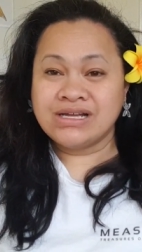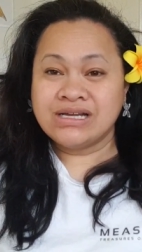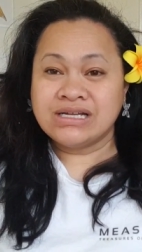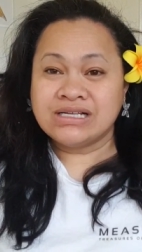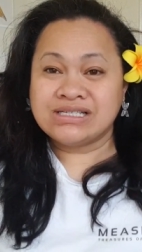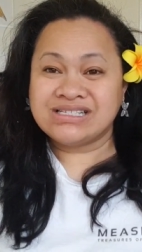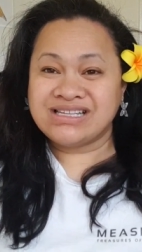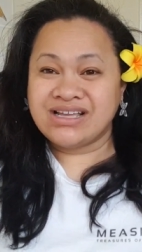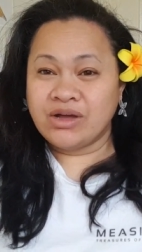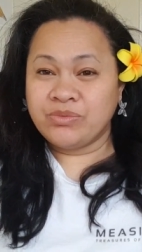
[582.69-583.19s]

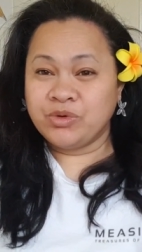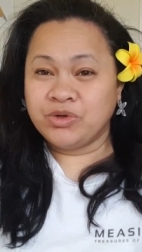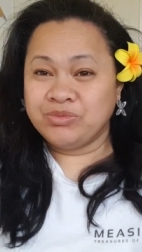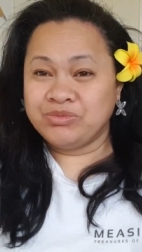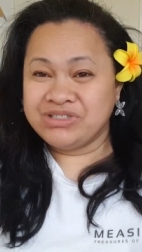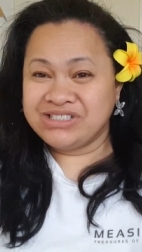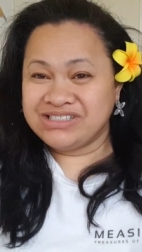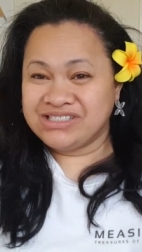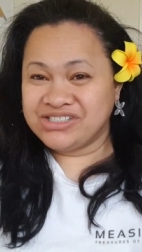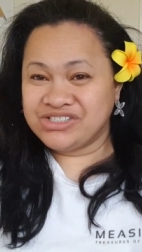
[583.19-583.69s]
Samoan
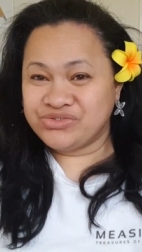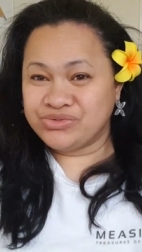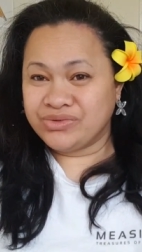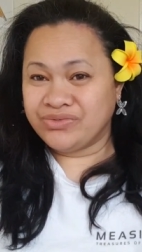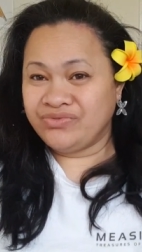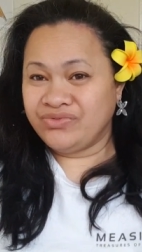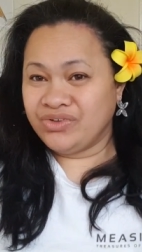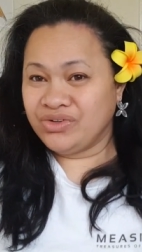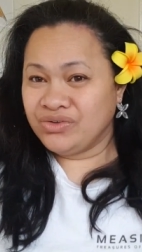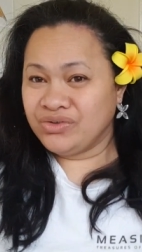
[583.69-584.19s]
business
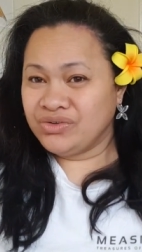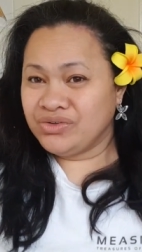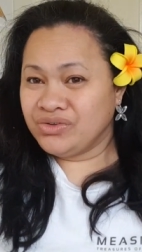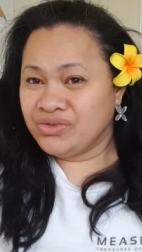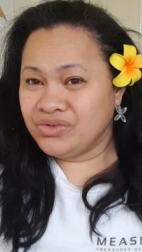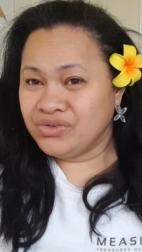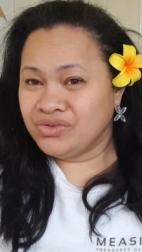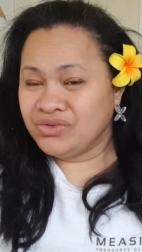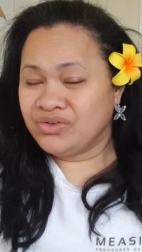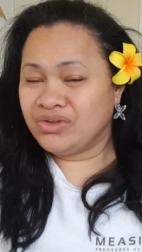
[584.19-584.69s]

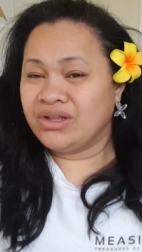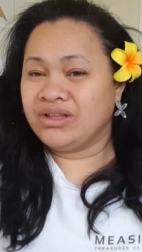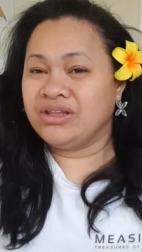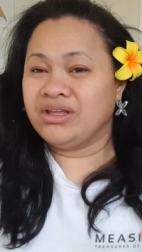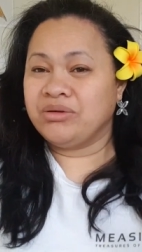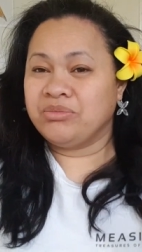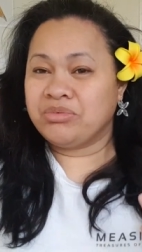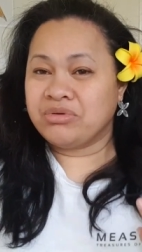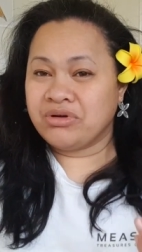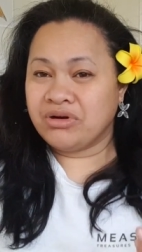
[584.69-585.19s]
reviews and
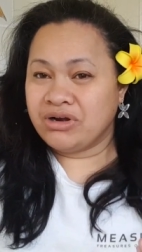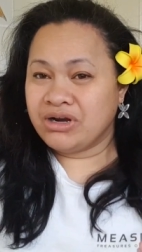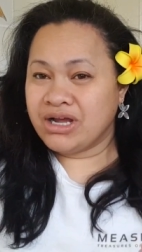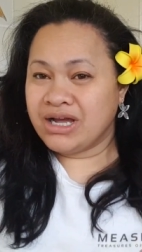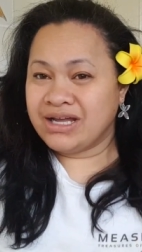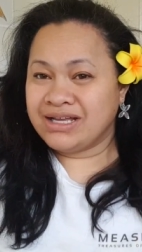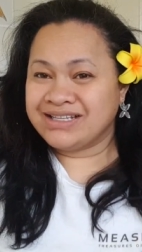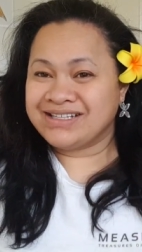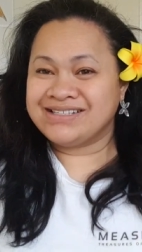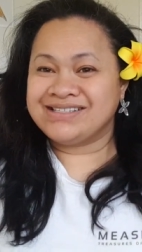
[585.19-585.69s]
their
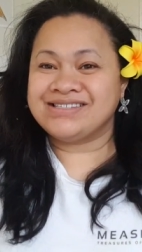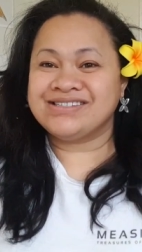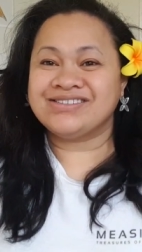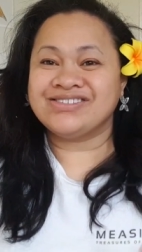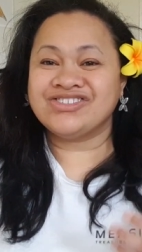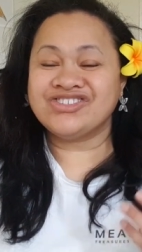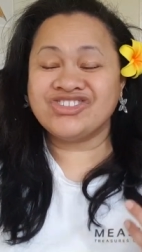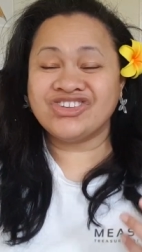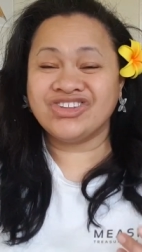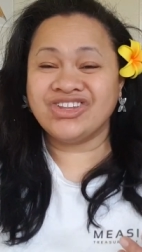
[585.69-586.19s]
products,
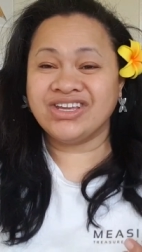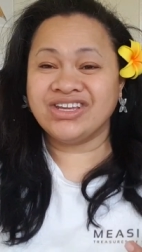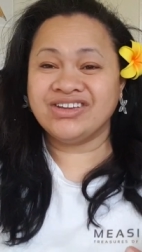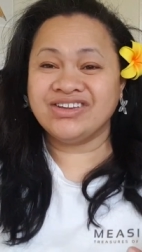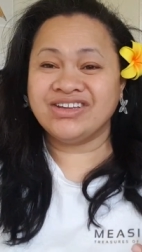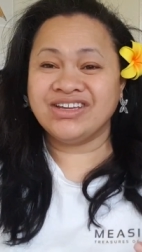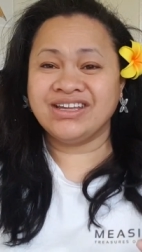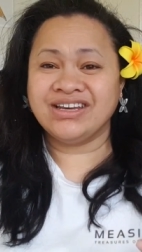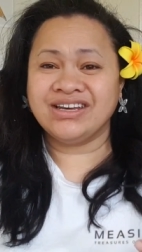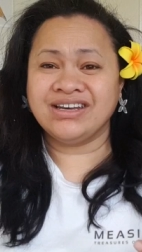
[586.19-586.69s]
so that you
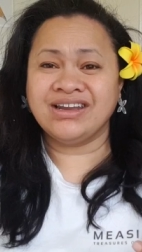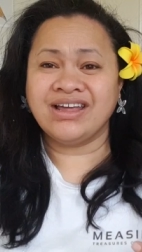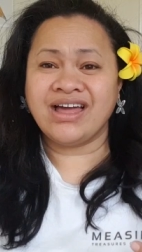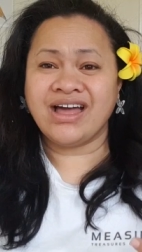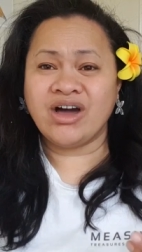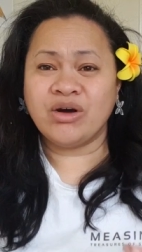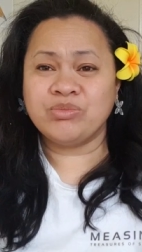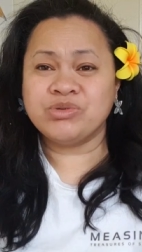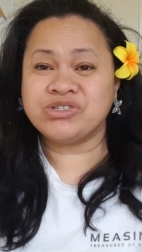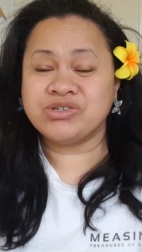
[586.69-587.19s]
can
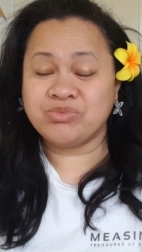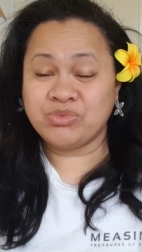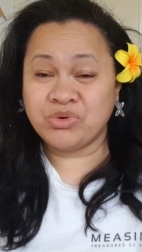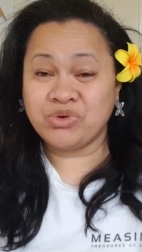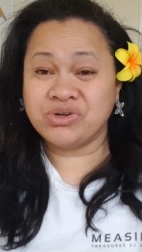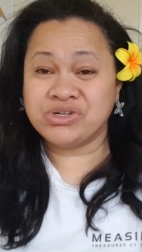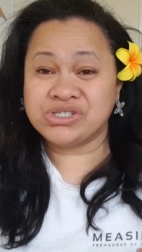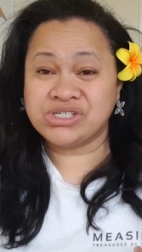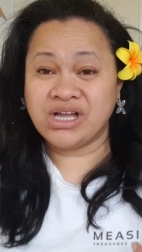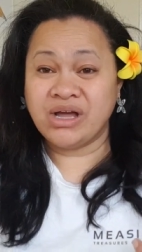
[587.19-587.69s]
help
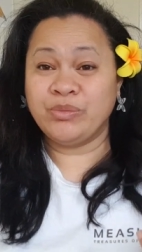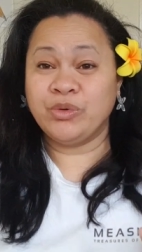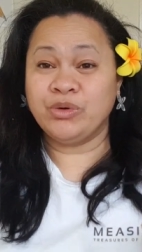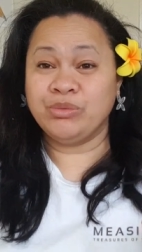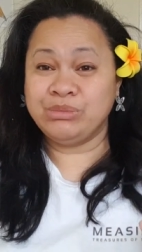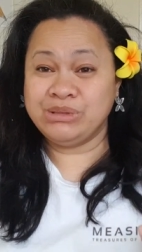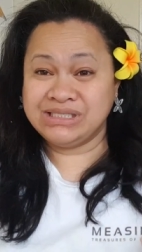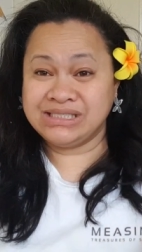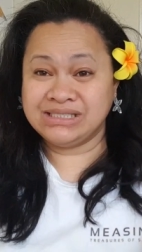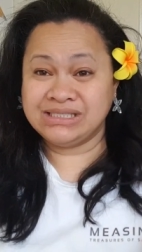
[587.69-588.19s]
support Samoan
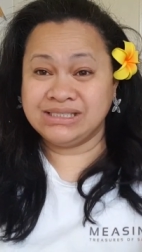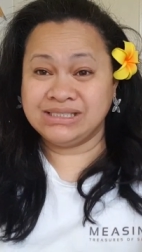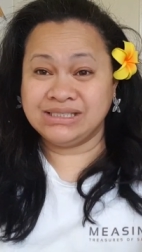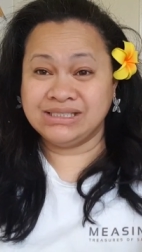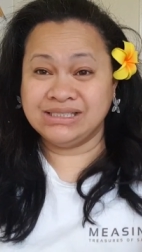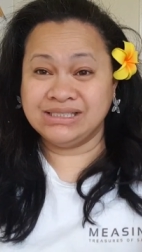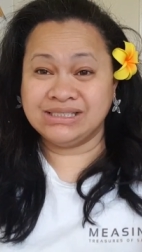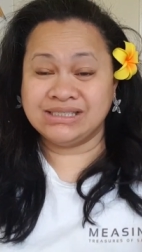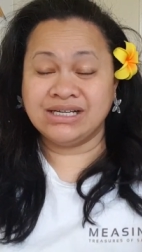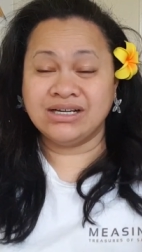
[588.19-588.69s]

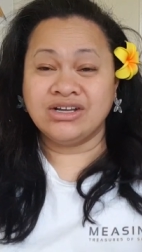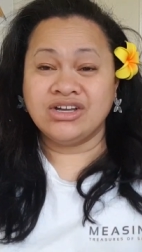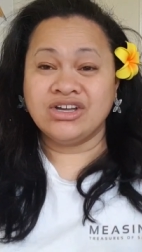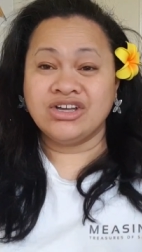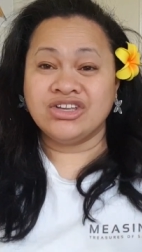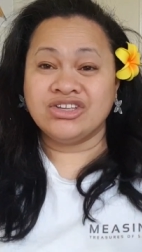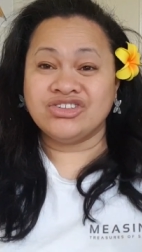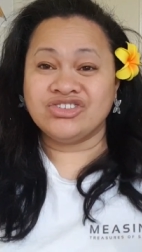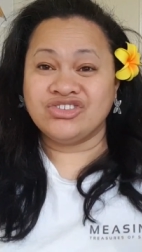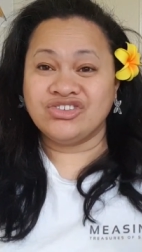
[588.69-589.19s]
businesses
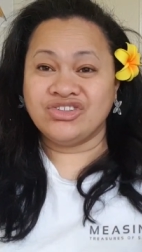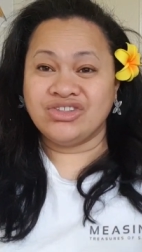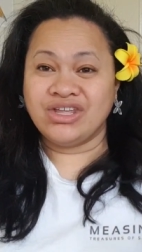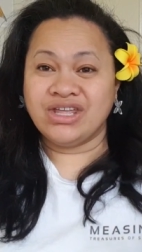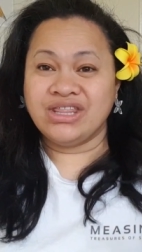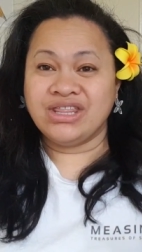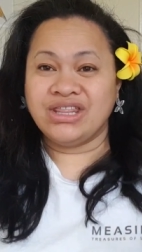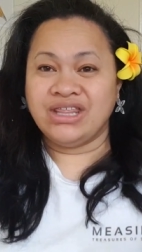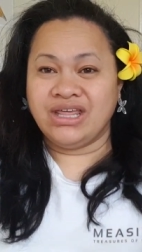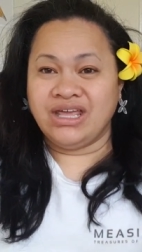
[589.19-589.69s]
so
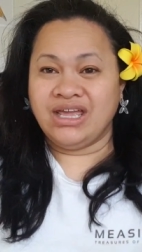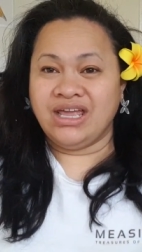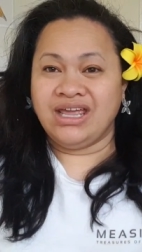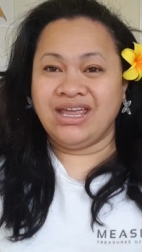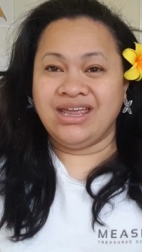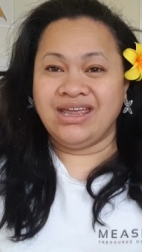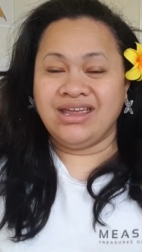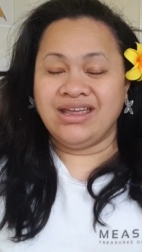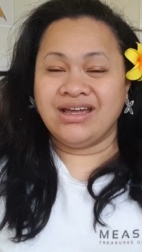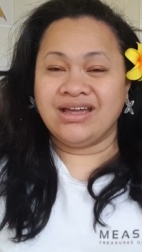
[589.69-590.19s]
that
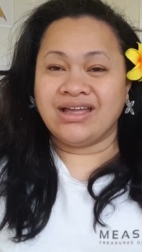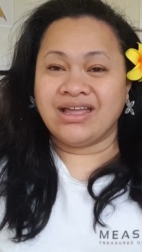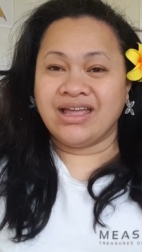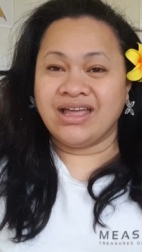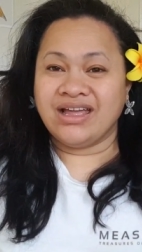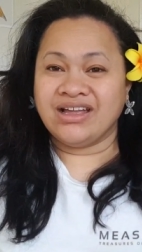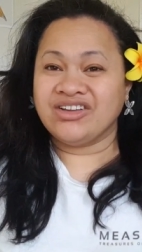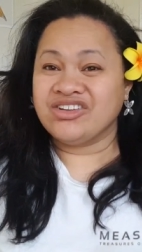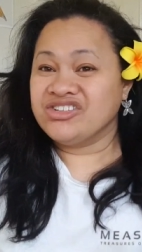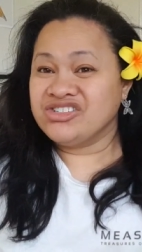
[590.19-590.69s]
they
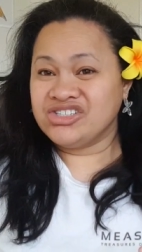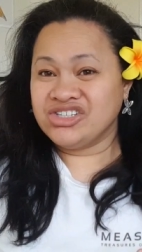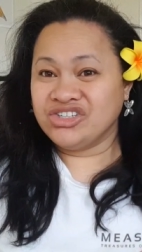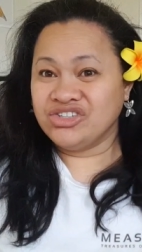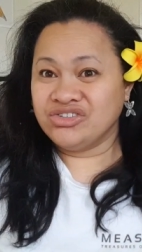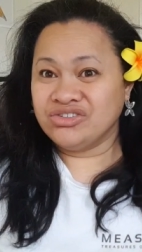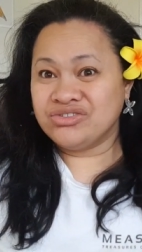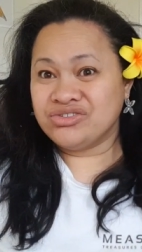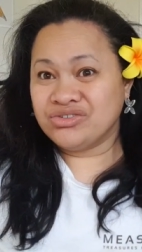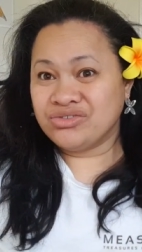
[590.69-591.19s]
can
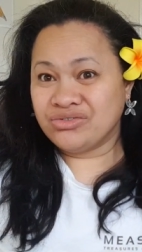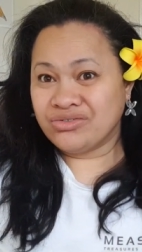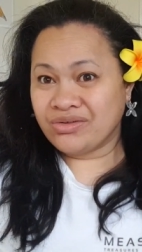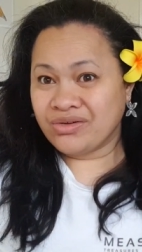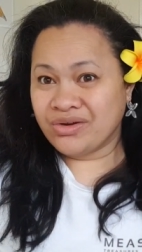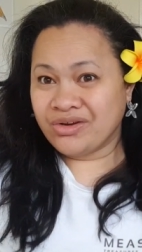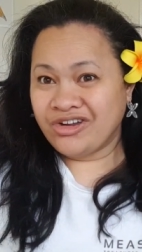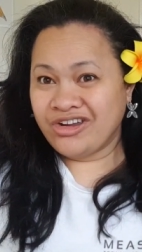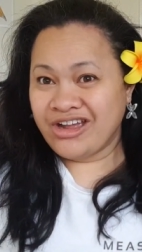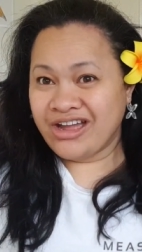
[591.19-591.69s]
continue to
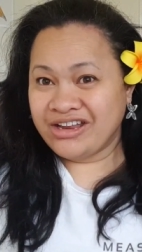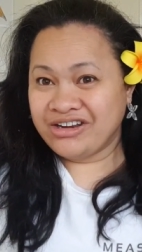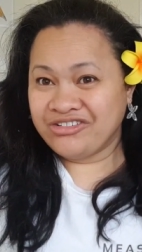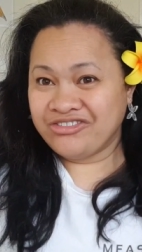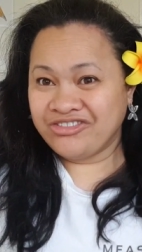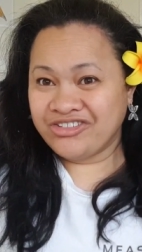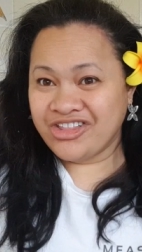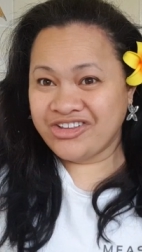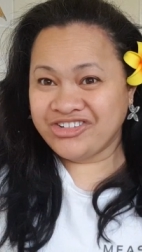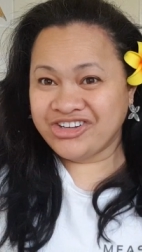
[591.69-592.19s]
grow and
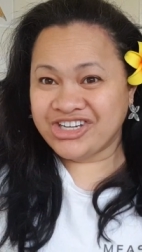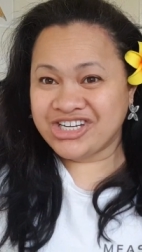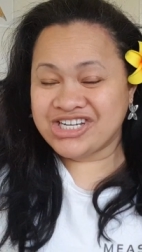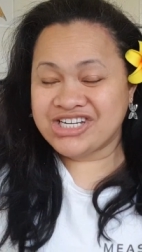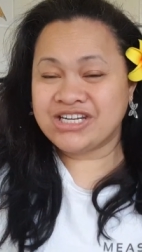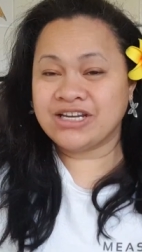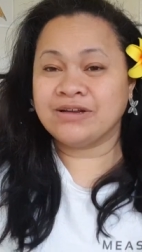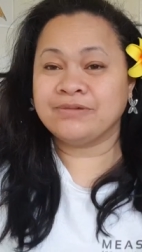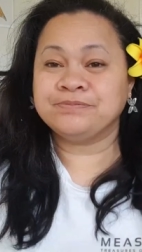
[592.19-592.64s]
flourish.